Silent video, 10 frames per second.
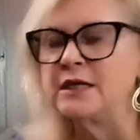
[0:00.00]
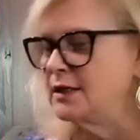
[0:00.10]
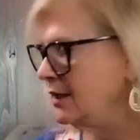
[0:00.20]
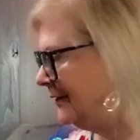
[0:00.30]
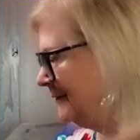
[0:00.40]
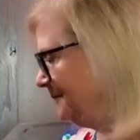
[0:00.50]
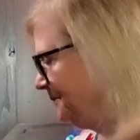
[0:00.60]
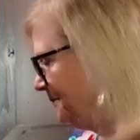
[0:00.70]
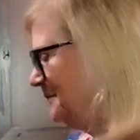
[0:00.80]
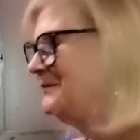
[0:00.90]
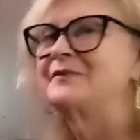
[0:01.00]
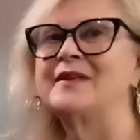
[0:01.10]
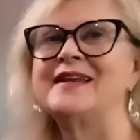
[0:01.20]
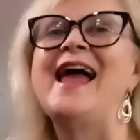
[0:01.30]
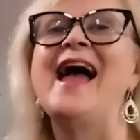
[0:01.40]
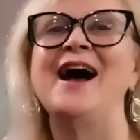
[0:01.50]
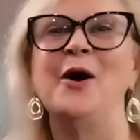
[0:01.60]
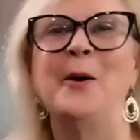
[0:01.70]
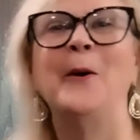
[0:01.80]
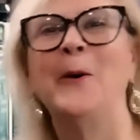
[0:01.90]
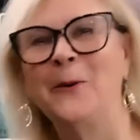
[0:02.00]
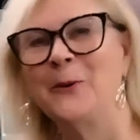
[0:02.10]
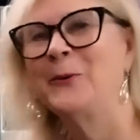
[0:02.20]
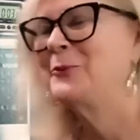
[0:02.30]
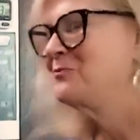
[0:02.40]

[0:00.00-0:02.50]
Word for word: So you wear them outside here? Yeah. Whoa. You don't